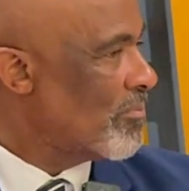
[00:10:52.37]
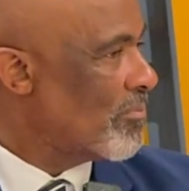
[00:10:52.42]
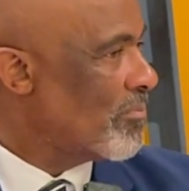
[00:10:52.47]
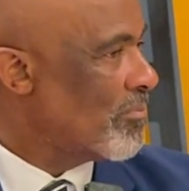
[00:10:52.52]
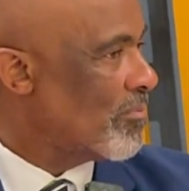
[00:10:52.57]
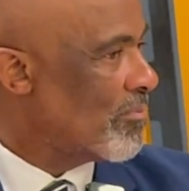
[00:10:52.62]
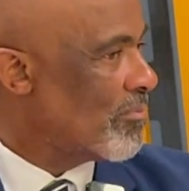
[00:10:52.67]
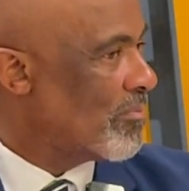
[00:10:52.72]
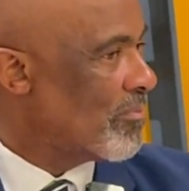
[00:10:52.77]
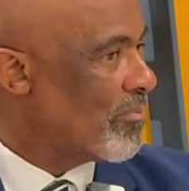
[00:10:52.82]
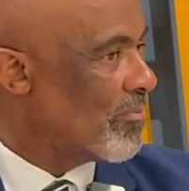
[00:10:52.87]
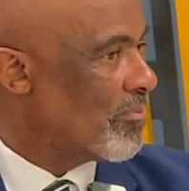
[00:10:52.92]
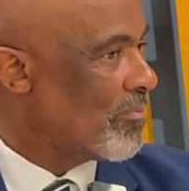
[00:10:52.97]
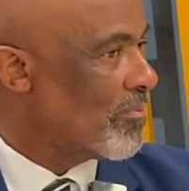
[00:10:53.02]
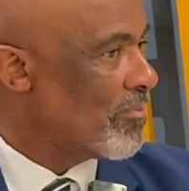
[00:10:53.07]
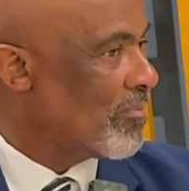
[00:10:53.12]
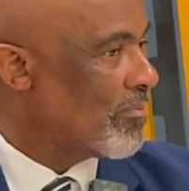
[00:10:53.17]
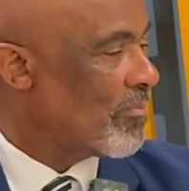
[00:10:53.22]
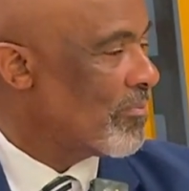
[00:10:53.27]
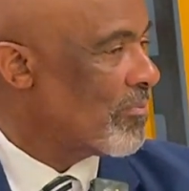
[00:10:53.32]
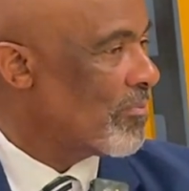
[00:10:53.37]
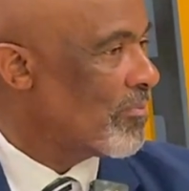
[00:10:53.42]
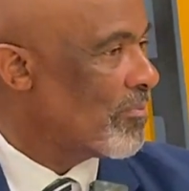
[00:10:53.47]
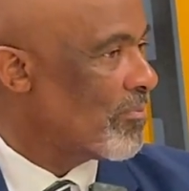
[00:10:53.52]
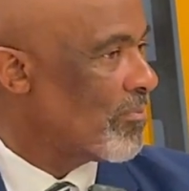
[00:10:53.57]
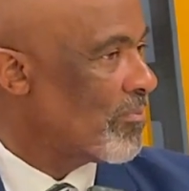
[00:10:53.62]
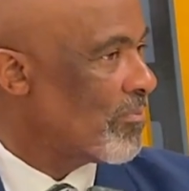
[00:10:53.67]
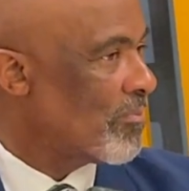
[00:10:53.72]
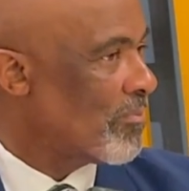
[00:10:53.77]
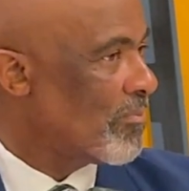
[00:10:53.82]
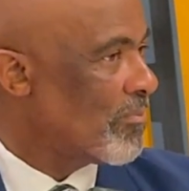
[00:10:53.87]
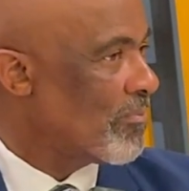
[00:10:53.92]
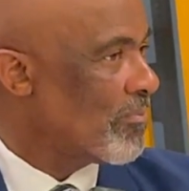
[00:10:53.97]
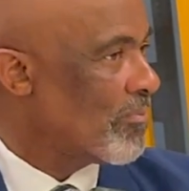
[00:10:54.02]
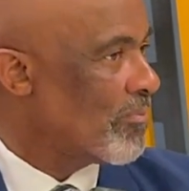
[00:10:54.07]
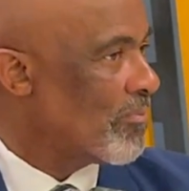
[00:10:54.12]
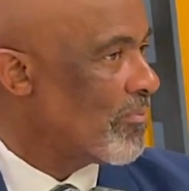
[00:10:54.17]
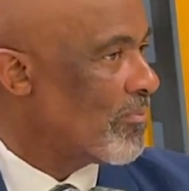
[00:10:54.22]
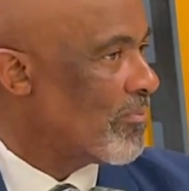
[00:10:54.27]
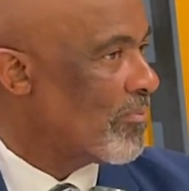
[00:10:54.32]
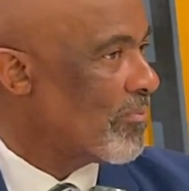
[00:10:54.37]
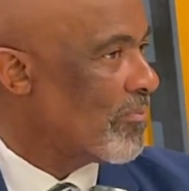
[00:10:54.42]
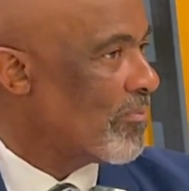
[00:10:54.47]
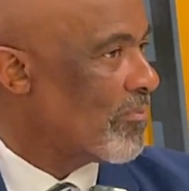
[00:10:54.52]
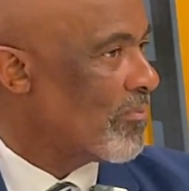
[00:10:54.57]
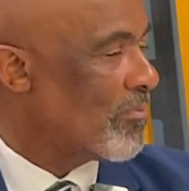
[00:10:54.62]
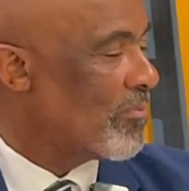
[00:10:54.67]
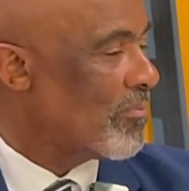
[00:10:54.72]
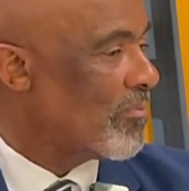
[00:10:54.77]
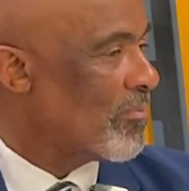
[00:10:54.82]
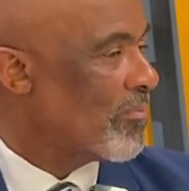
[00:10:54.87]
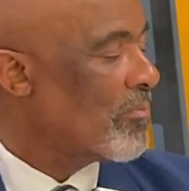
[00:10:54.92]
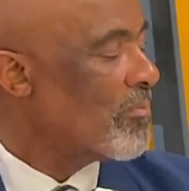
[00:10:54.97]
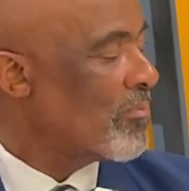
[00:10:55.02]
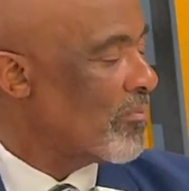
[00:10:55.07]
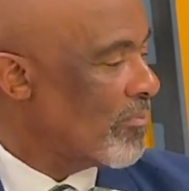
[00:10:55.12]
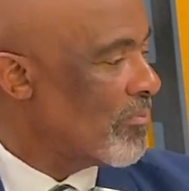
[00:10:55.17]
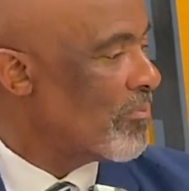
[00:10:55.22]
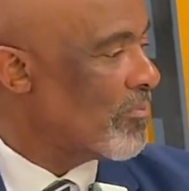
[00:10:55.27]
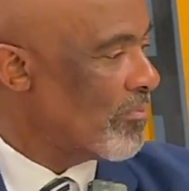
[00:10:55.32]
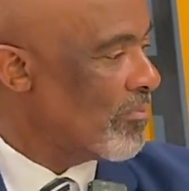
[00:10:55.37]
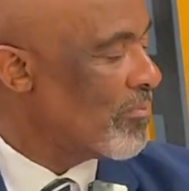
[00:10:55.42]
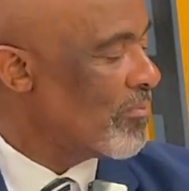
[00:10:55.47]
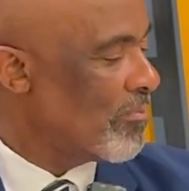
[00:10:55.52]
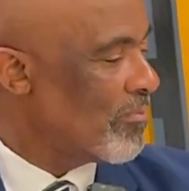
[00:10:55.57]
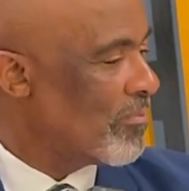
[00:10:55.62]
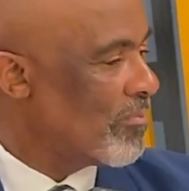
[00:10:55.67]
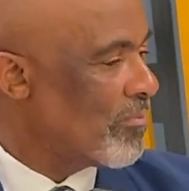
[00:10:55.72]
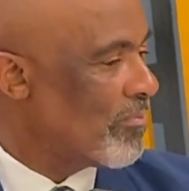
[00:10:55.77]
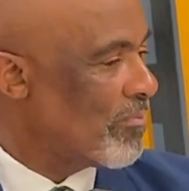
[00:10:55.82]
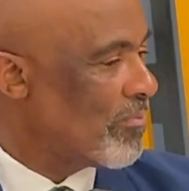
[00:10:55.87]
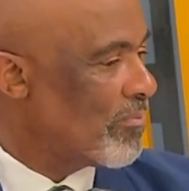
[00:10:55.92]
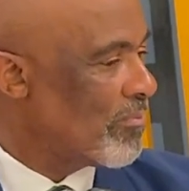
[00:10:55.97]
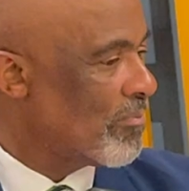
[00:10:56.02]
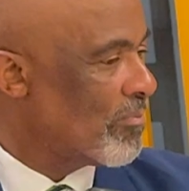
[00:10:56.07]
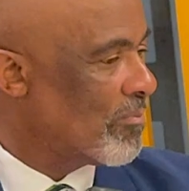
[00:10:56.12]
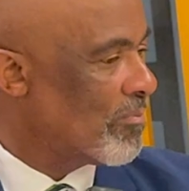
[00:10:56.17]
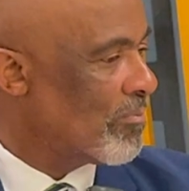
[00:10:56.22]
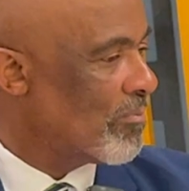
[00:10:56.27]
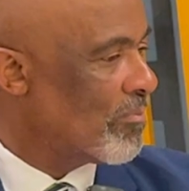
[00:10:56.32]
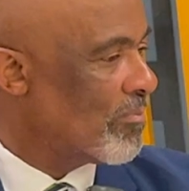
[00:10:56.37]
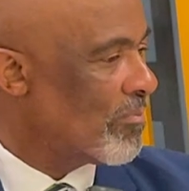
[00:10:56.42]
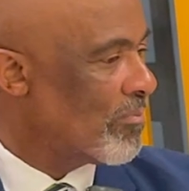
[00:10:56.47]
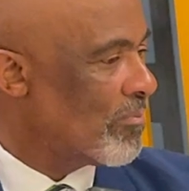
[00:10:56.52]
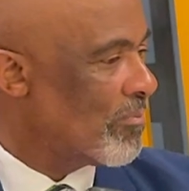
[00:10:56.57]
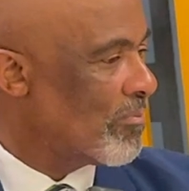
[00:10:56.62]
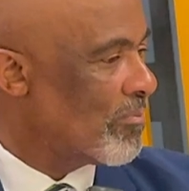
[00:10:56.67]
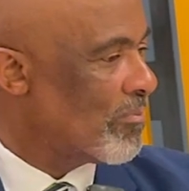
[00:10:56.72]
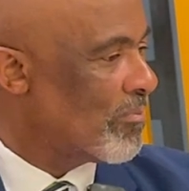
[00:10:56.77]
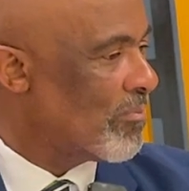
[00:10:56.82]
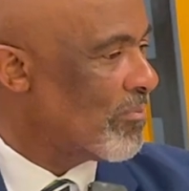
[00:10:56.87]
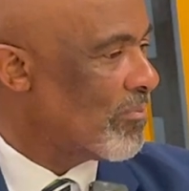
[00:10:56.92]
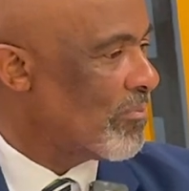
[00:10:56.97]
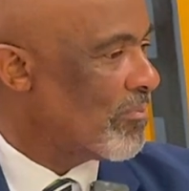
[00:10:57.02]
(not speaking)